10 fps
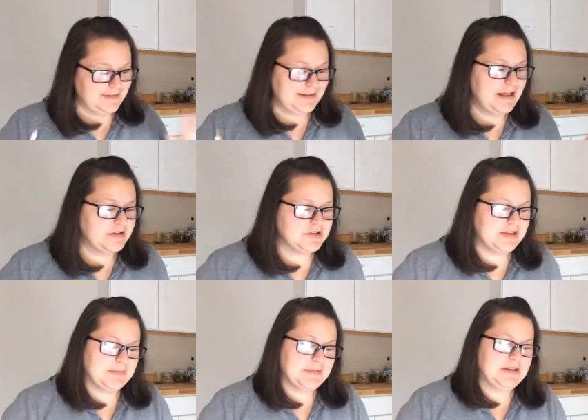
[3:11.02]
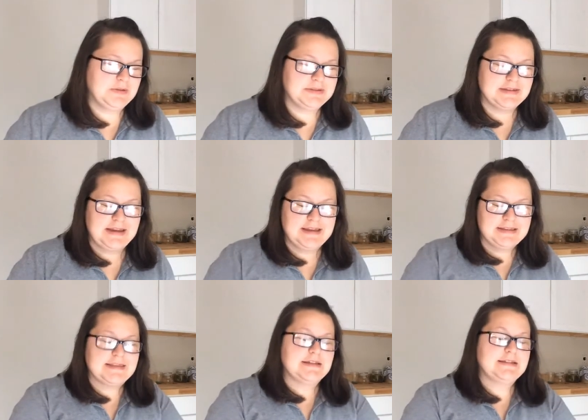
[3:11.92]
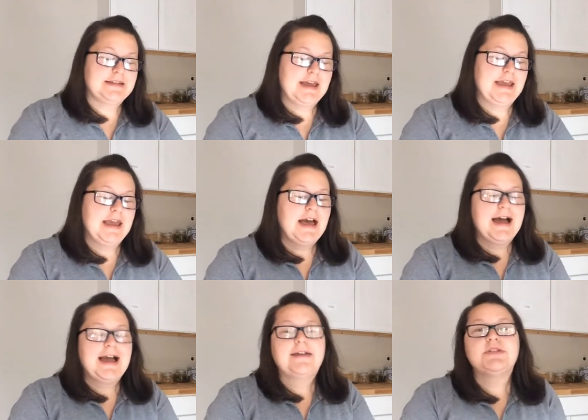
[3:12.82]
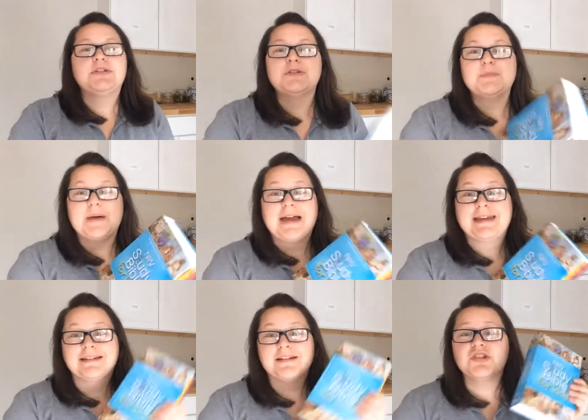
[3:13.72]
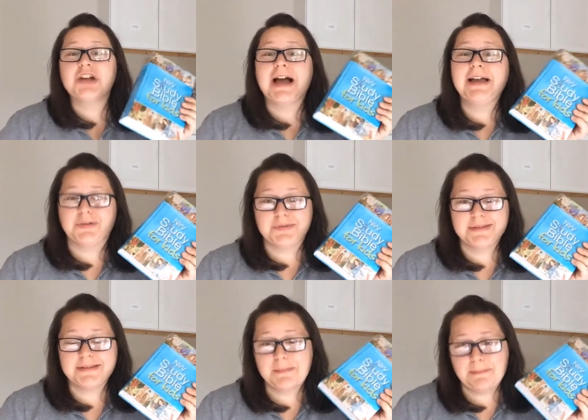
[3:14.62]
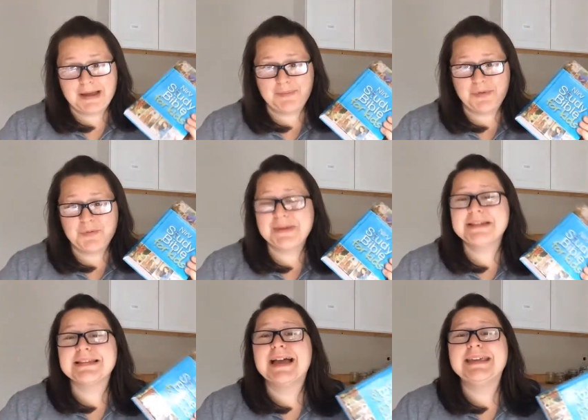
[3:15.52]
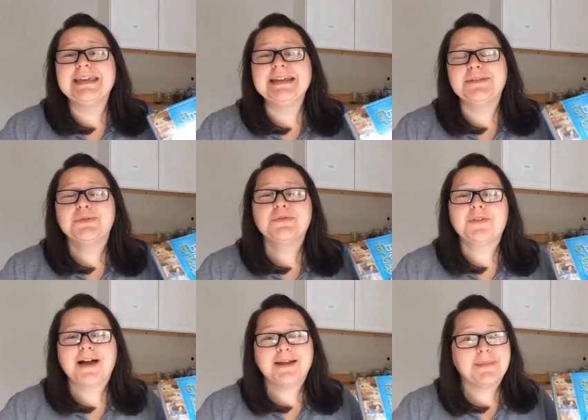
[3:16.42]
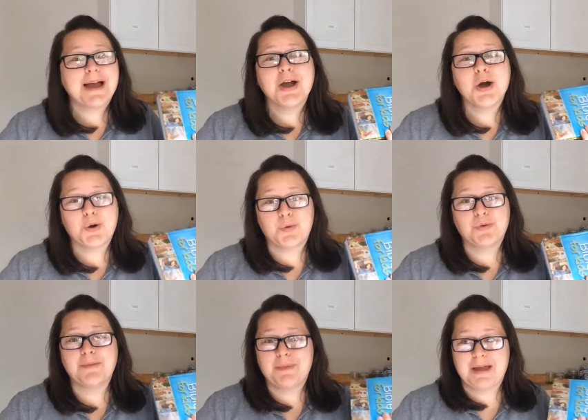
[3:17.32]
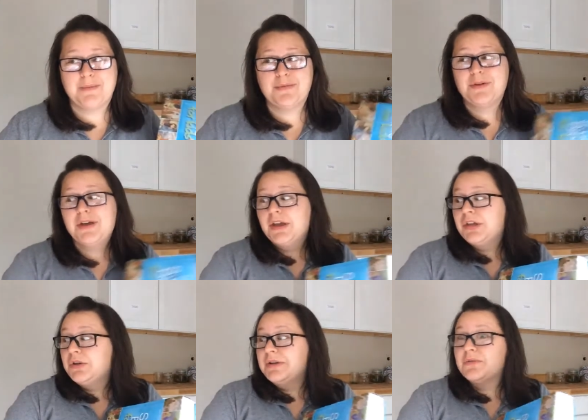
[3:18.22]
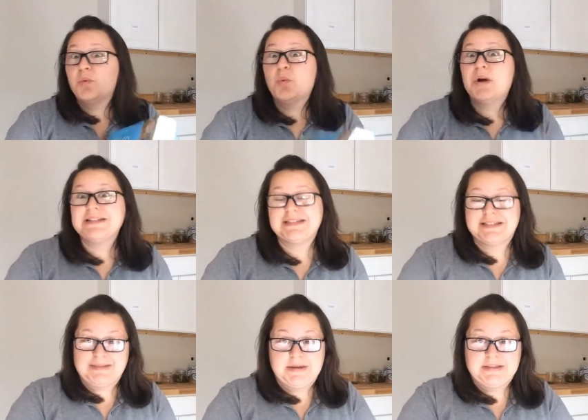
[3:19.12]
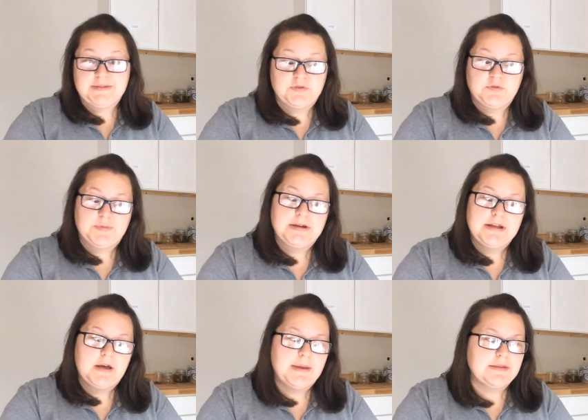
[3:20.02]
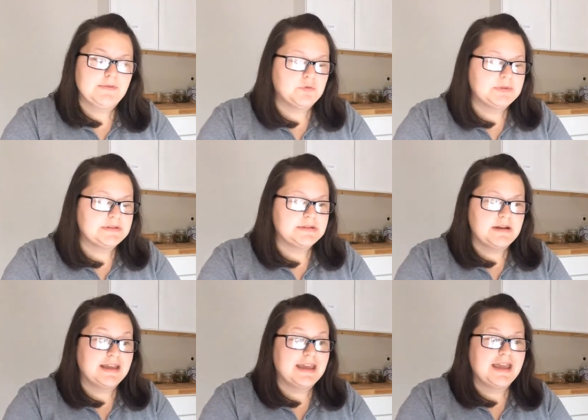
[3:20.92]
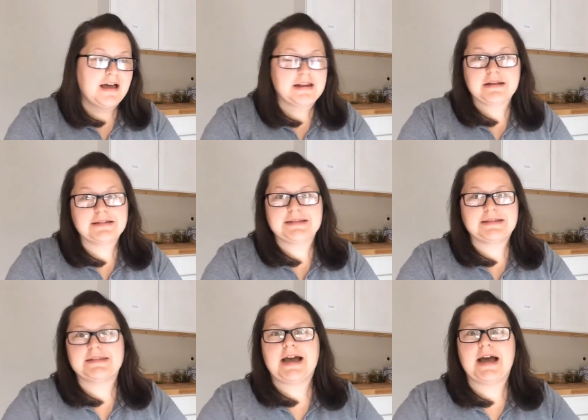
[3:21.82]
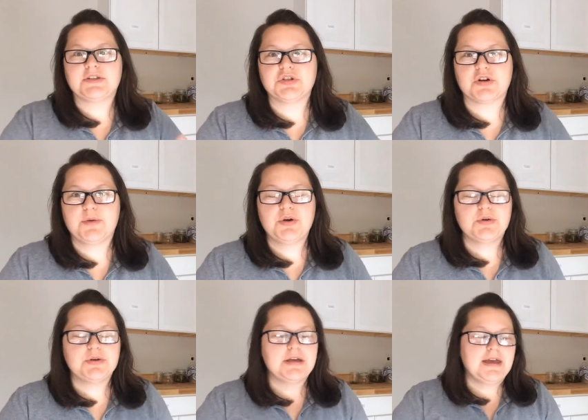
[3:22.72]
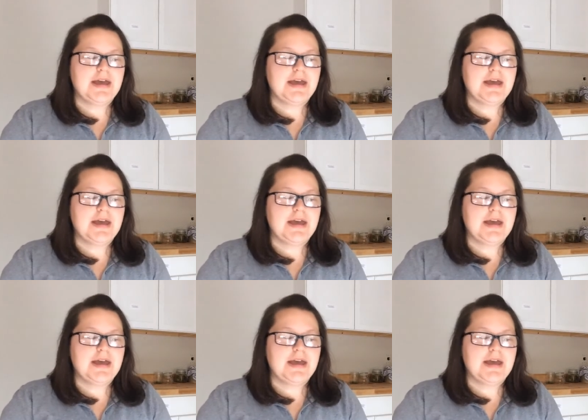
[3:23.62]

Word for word: The analogy that I'm going to use today is that today I have to use my child's Bible because I can't even find my own Bible. You don't even want to see my living room right now. My living room is still in a chaotic disaster mode.